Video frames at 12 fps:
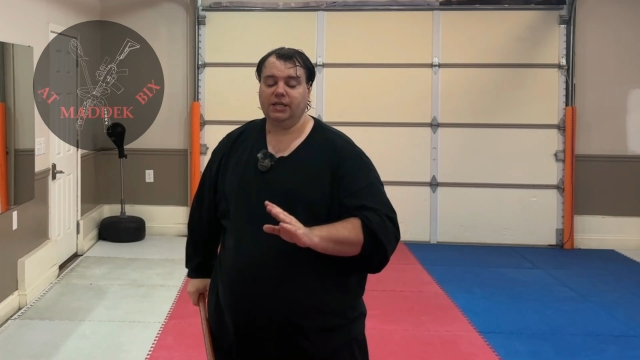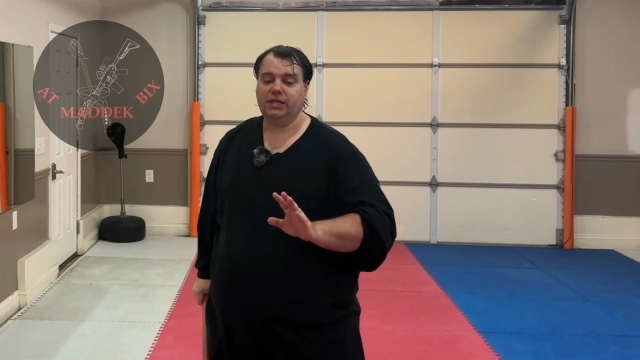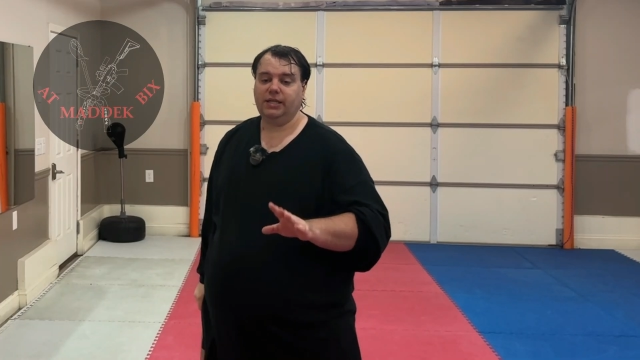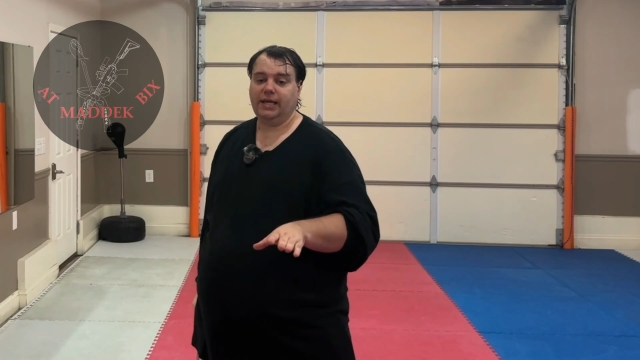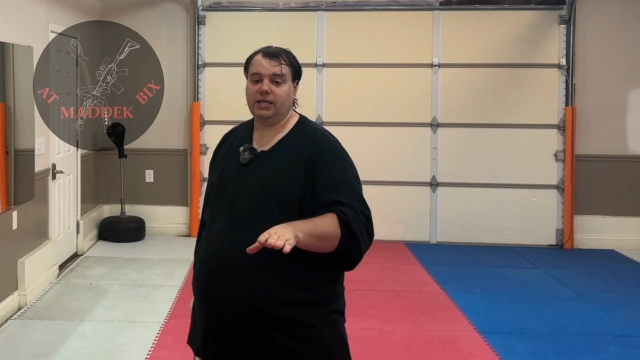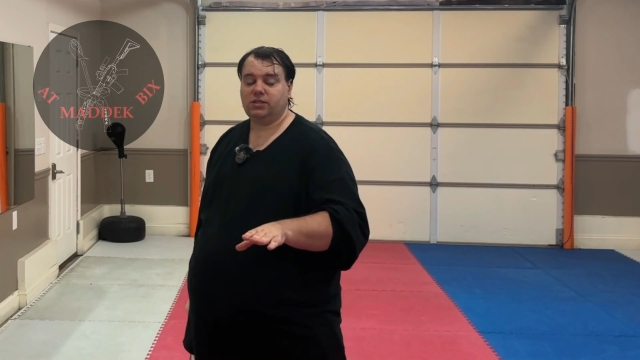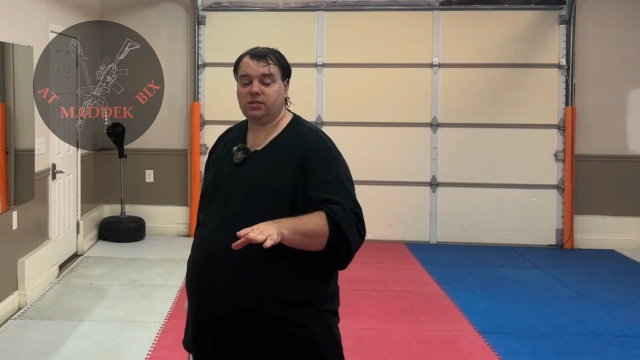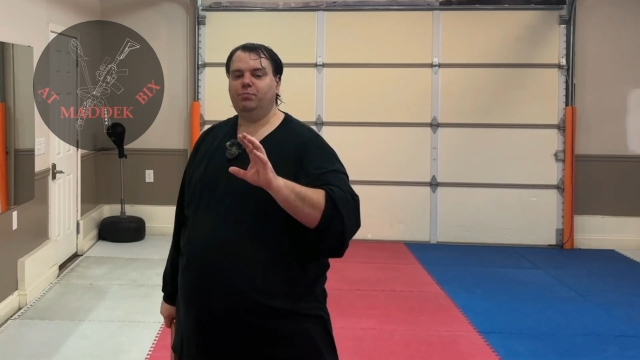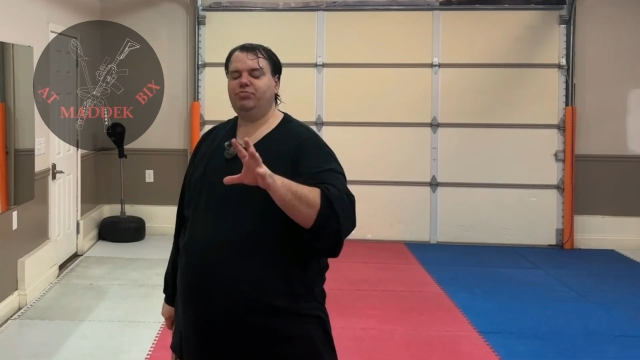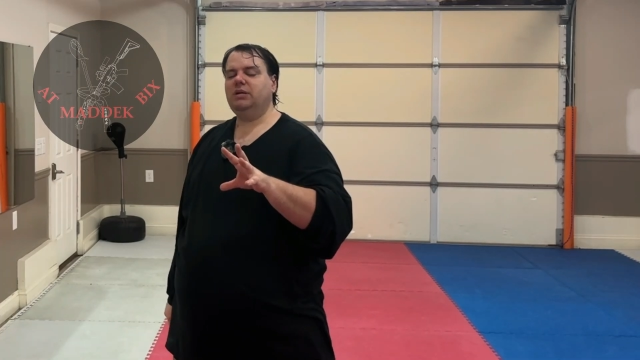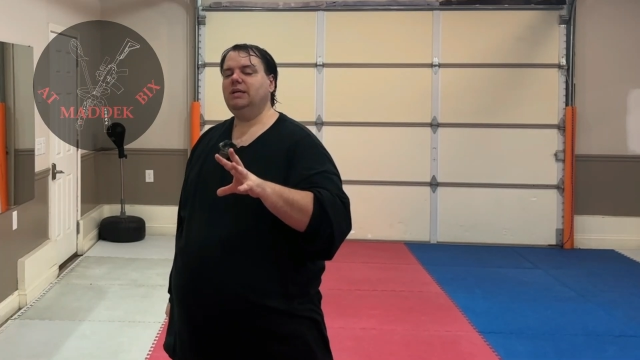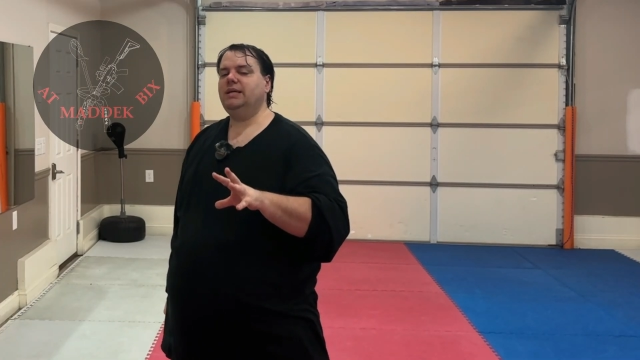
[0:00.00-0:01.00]
Yes,
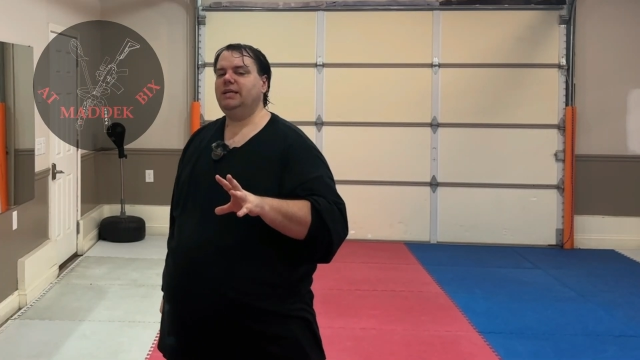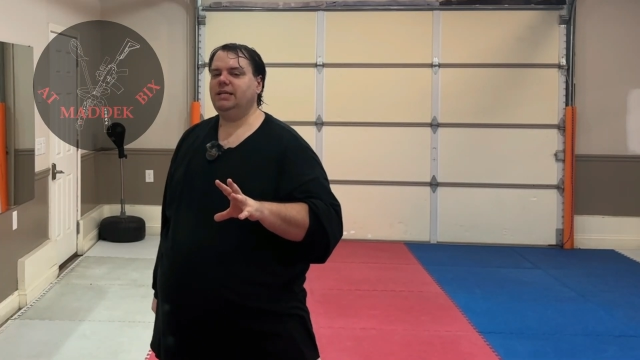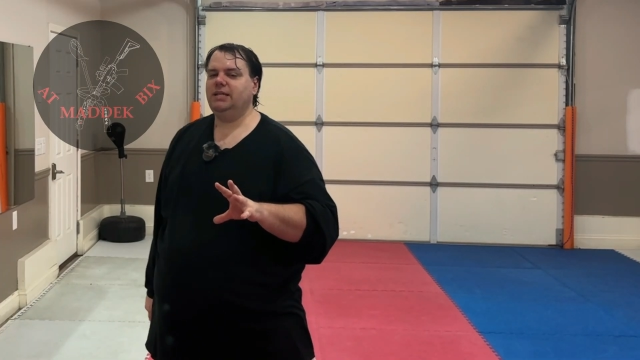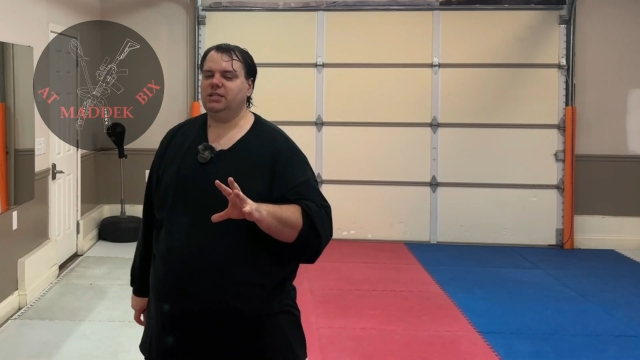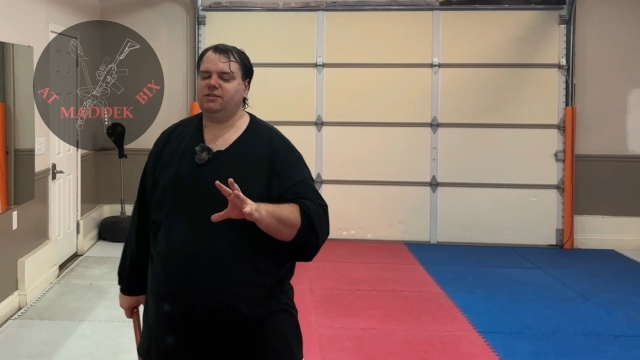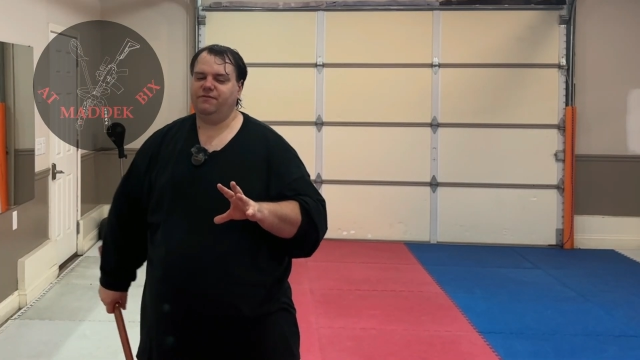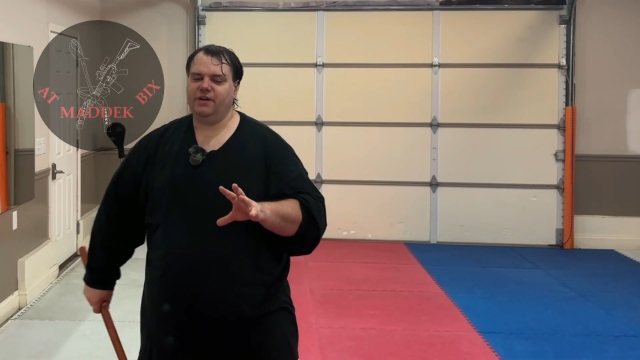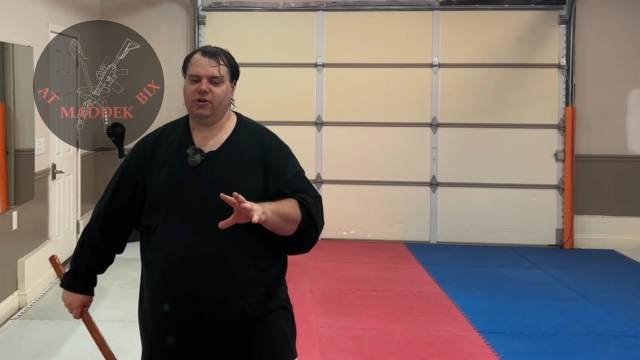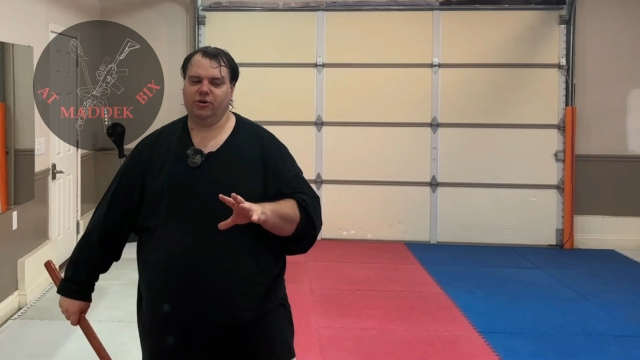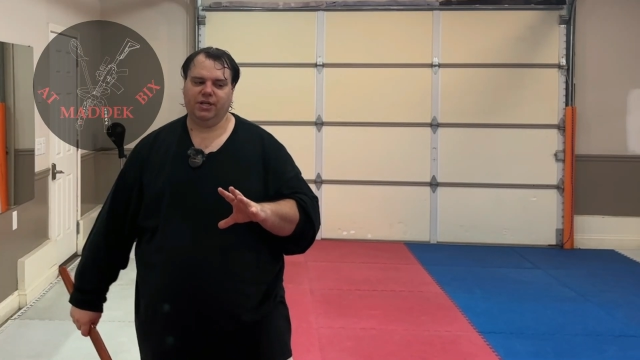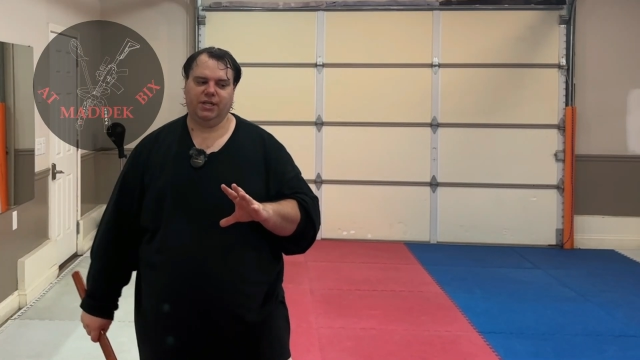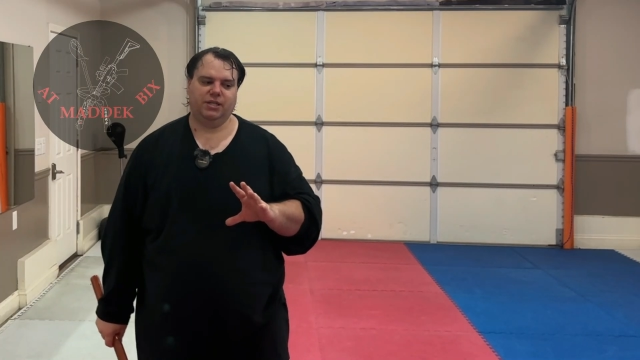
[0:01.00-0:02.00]
but it's
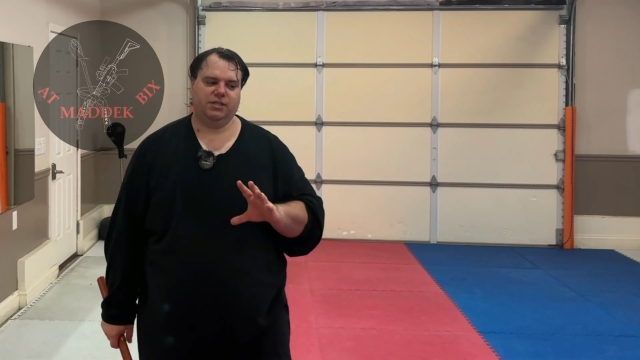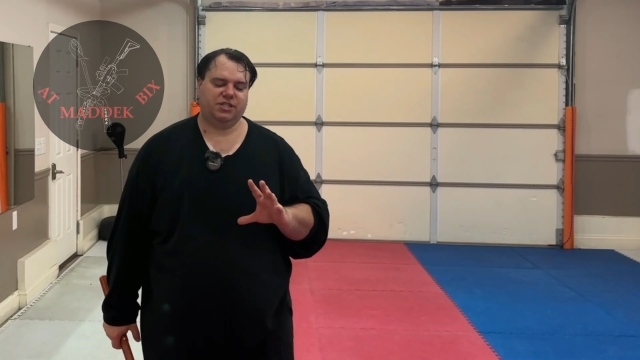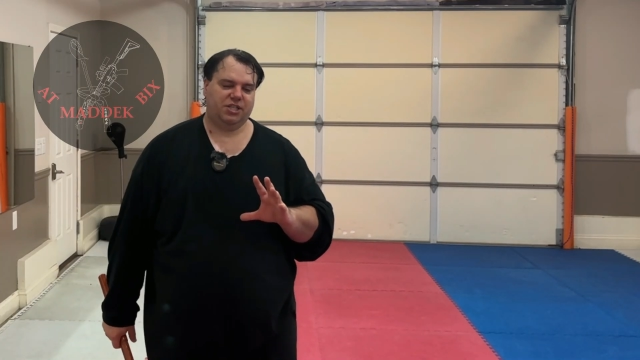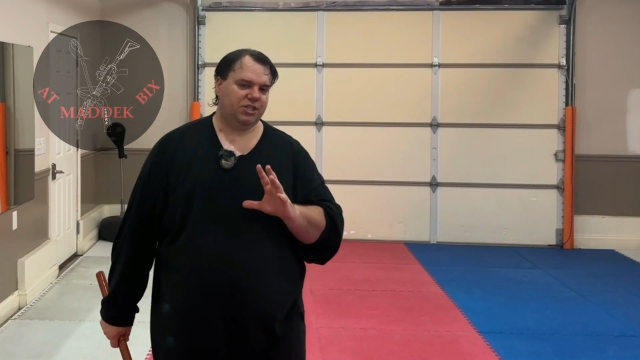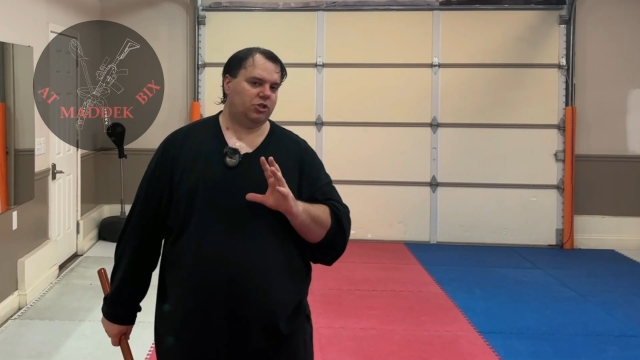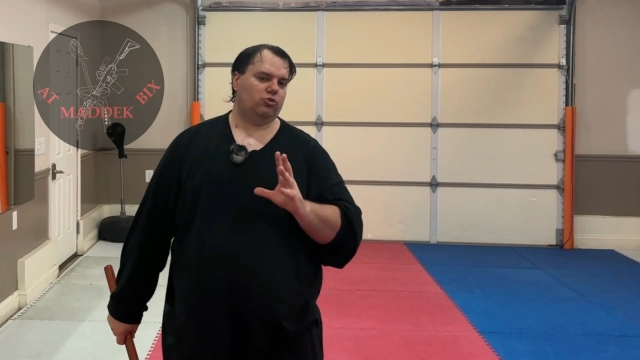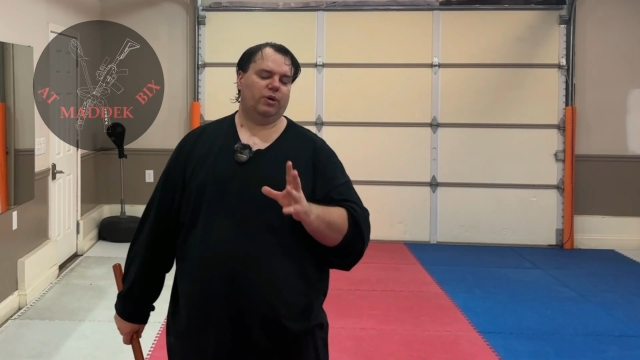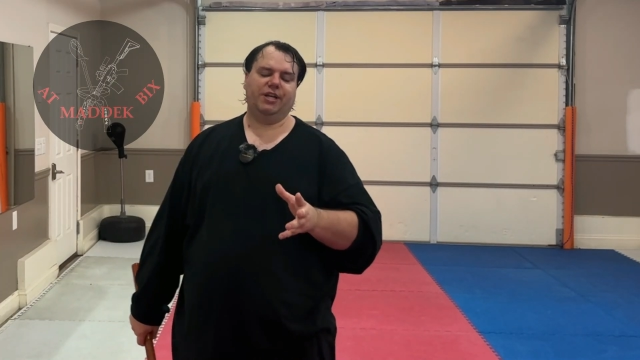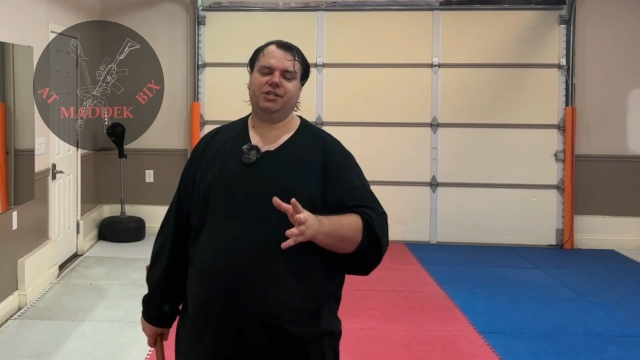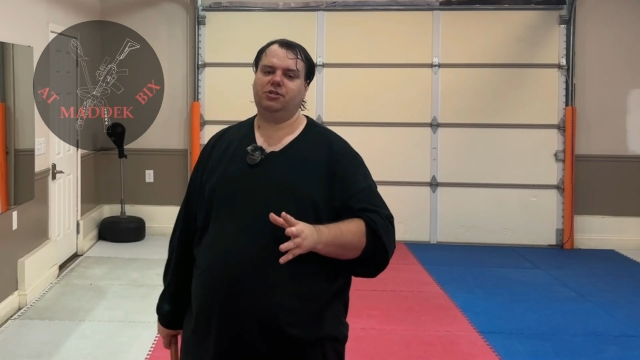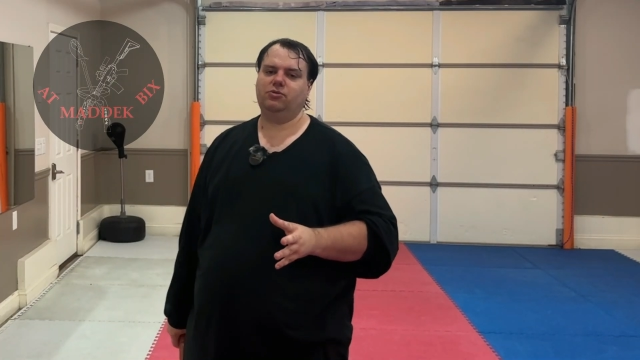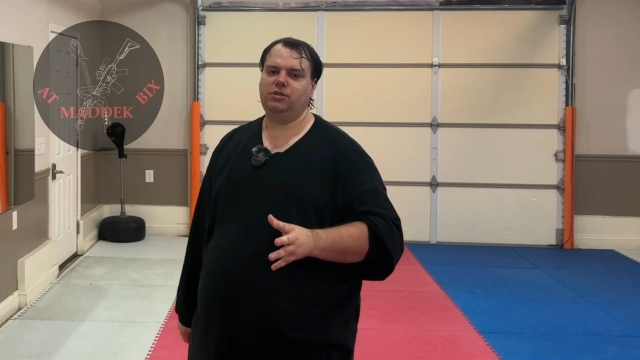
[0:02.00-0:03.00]
very situational